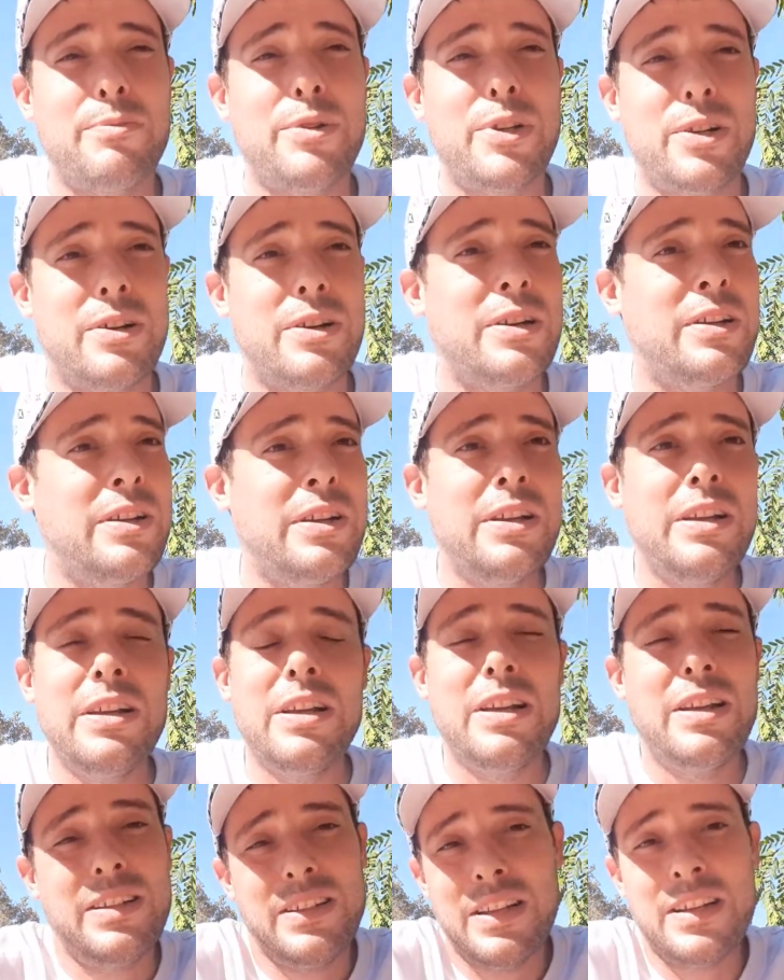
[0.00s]
I'm sure
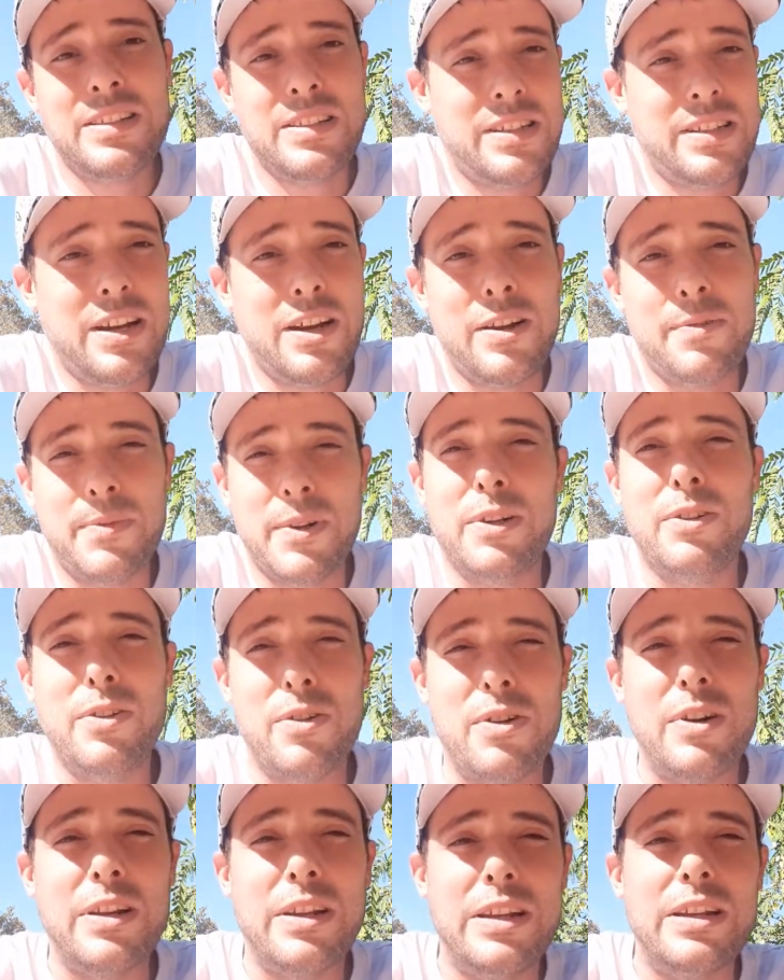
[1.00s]
it's Terry
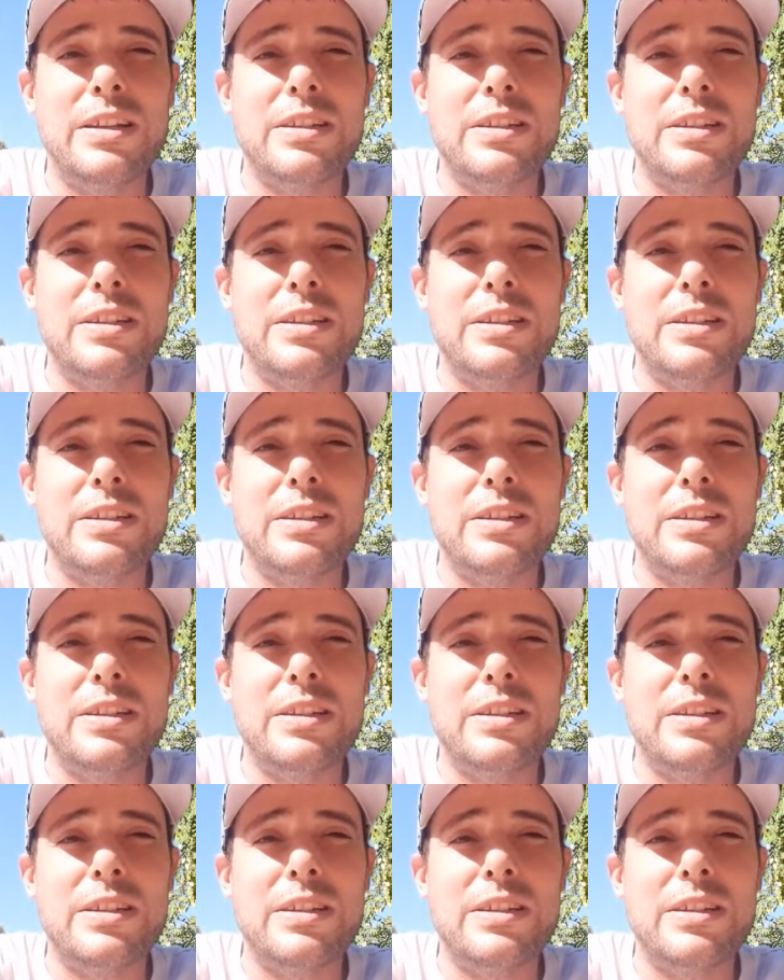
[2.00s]
McLaurin.